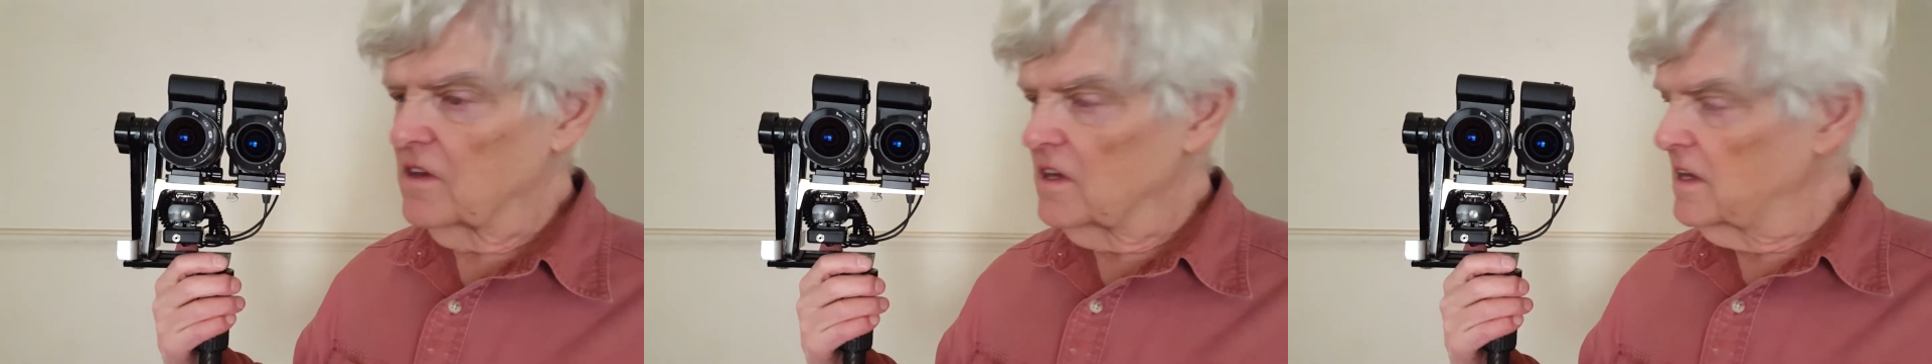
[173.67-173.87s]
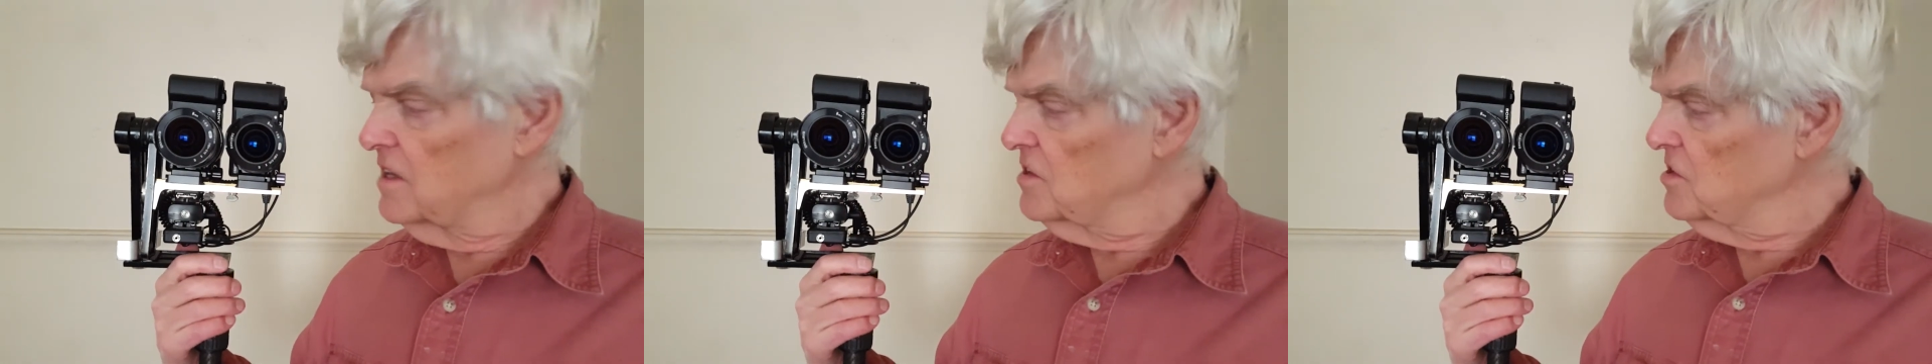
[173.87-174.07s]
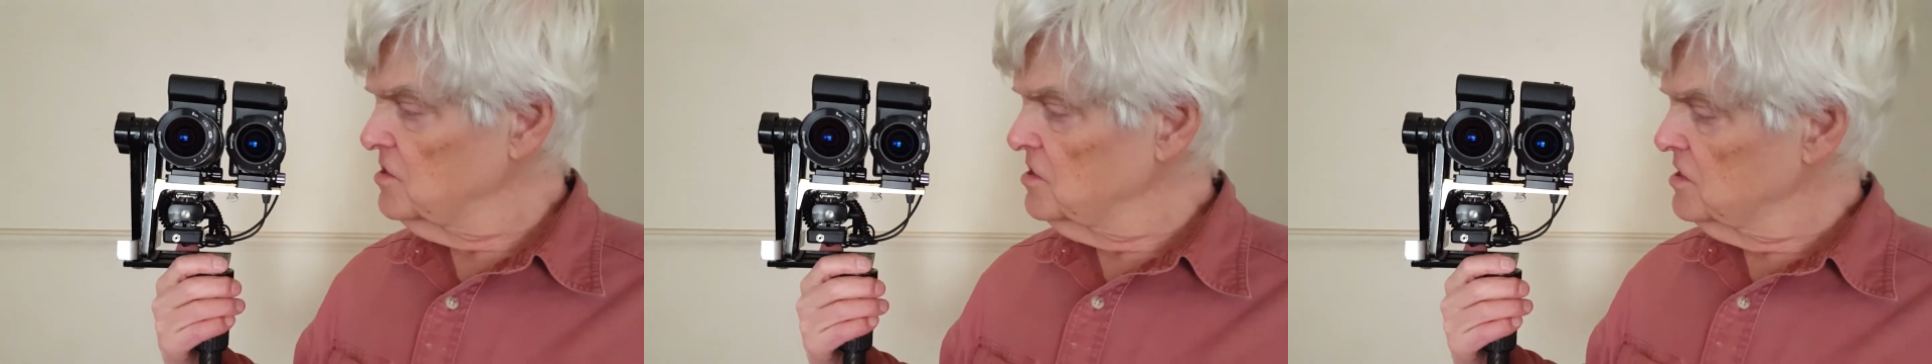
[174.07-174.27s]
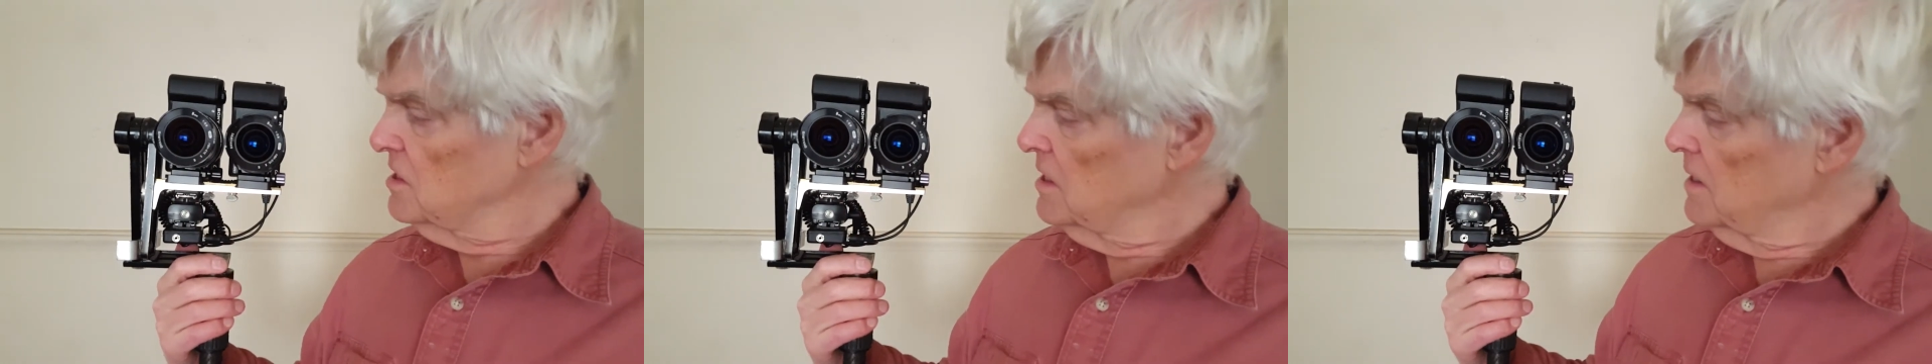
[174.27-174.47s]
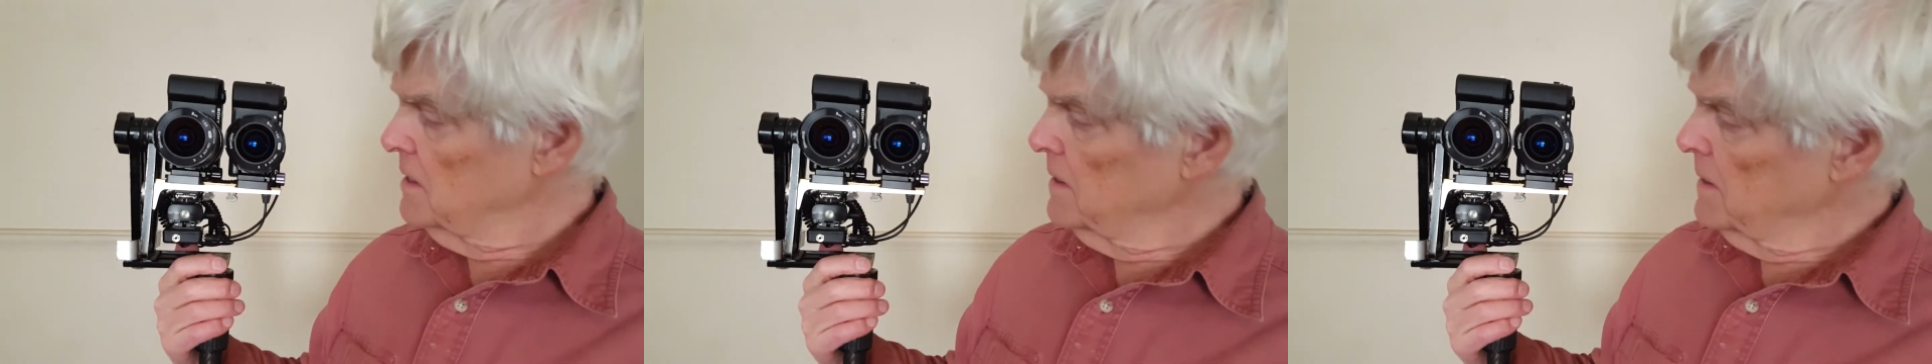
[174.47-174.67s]
lenses.
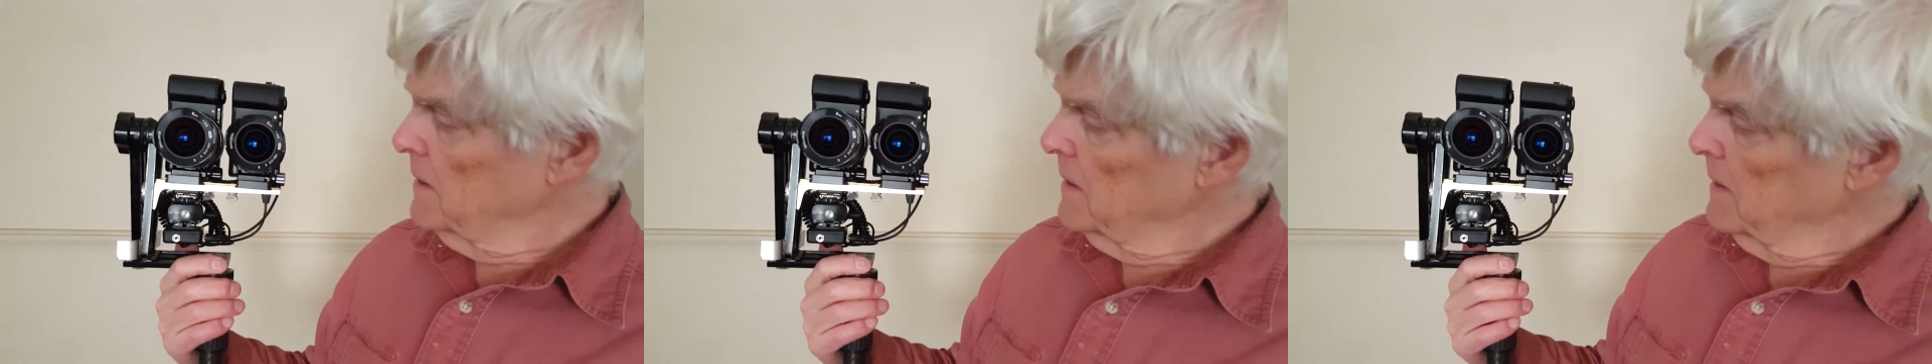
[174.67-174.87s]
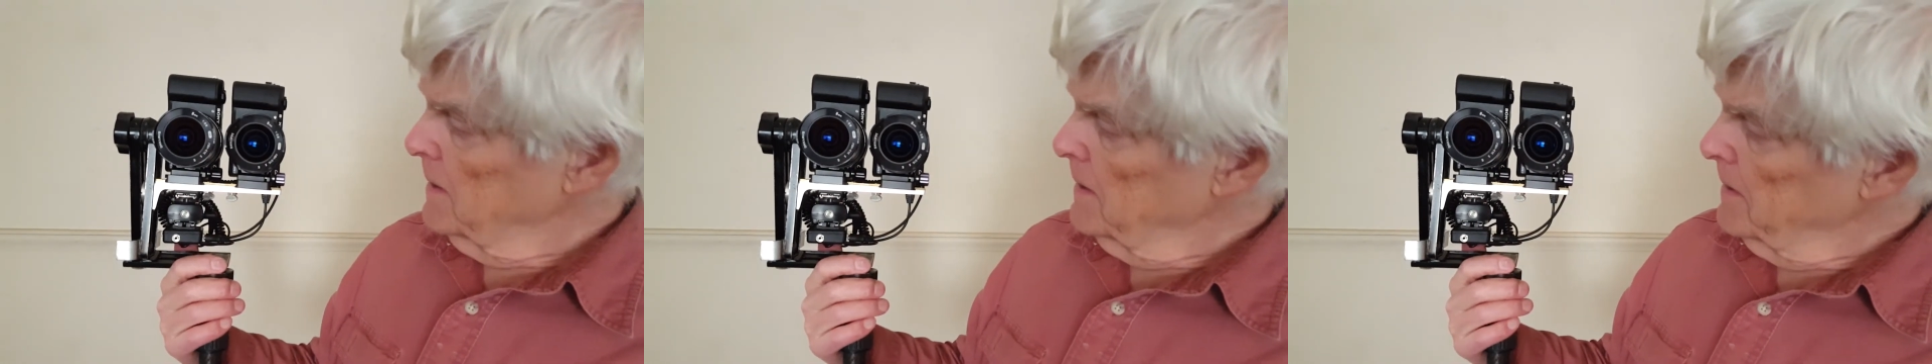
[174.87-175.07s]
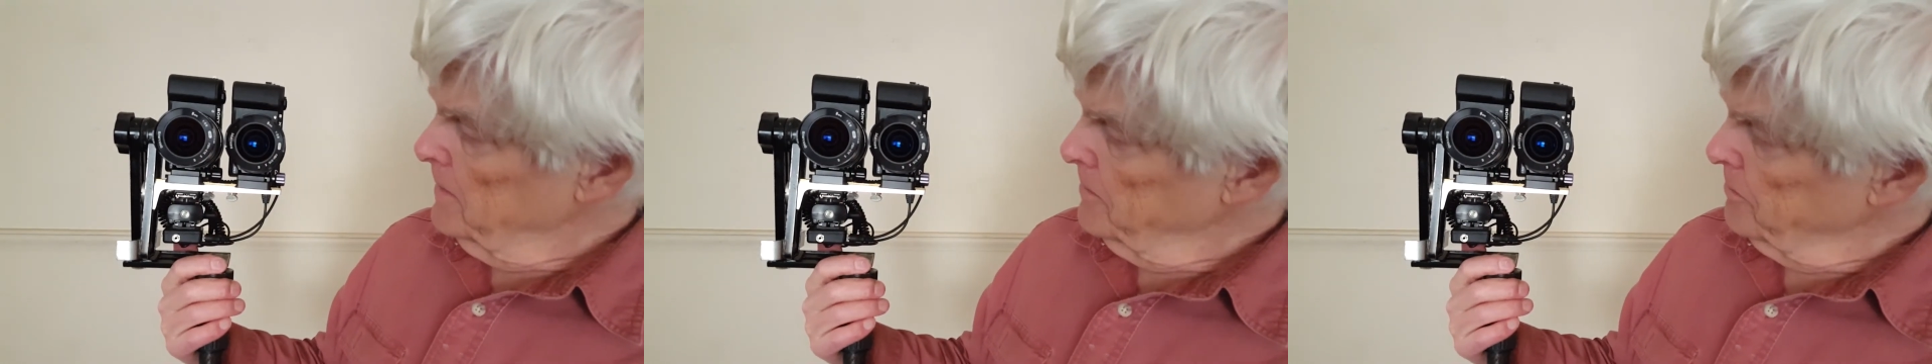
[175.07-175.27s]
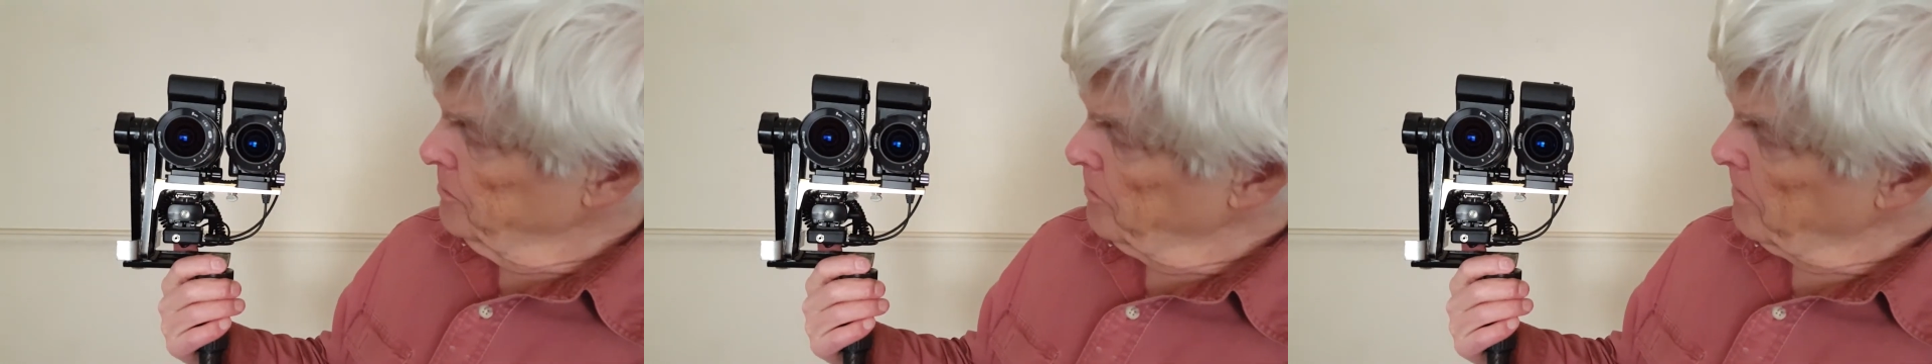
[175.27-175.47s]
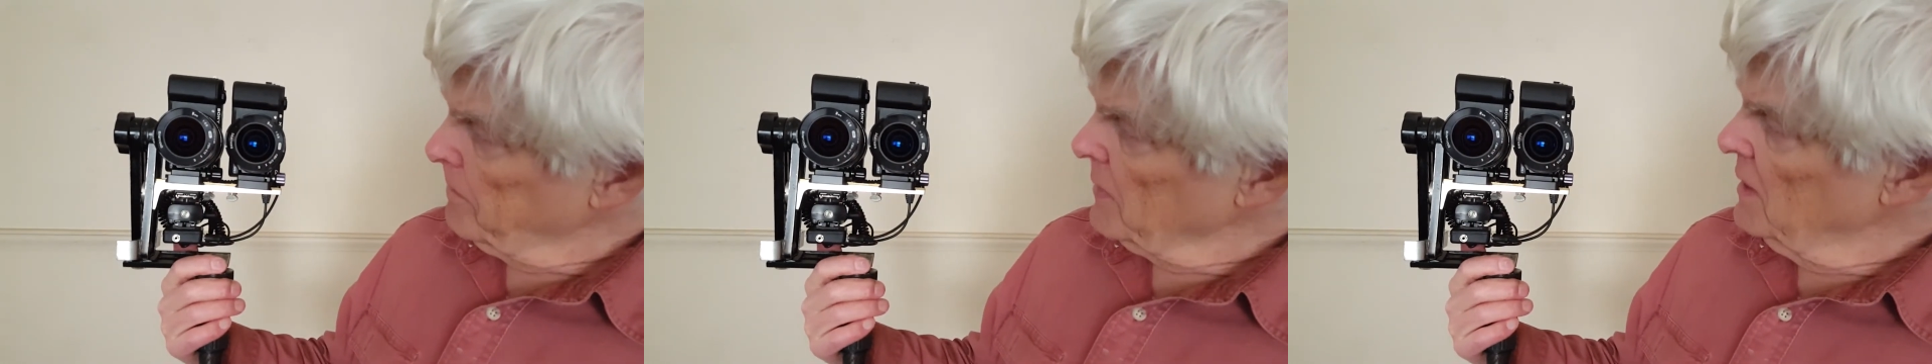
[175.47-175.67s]

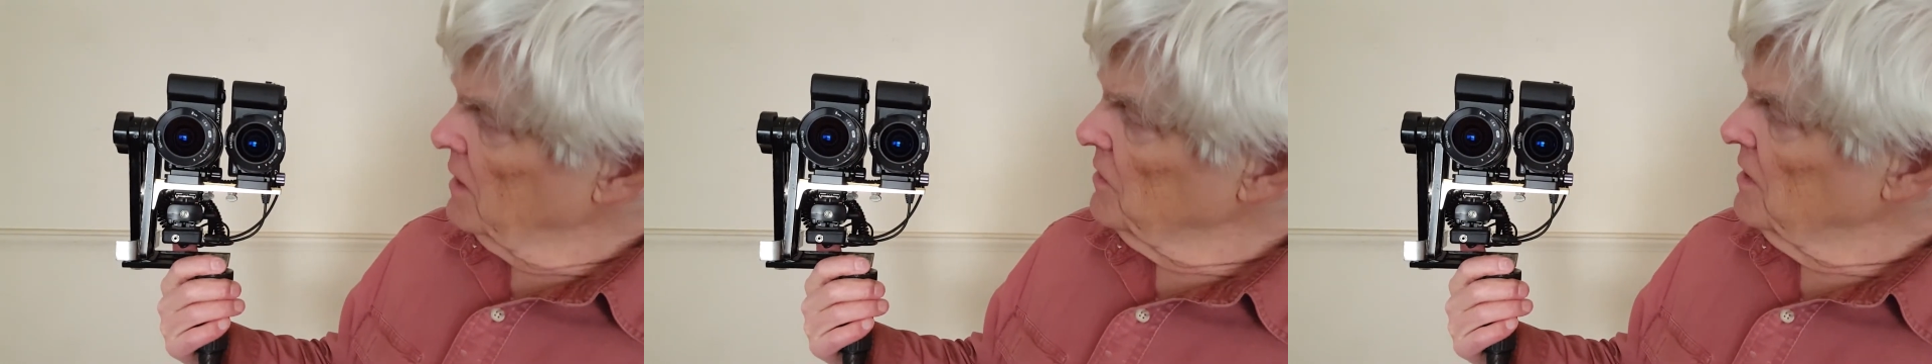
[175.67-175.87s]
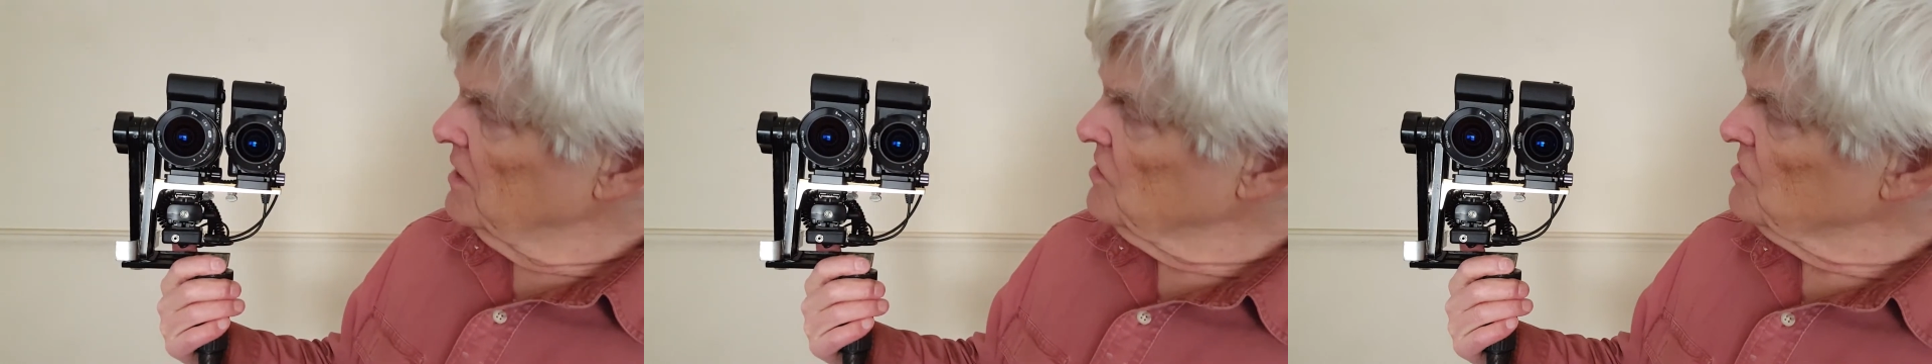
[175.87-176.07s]
And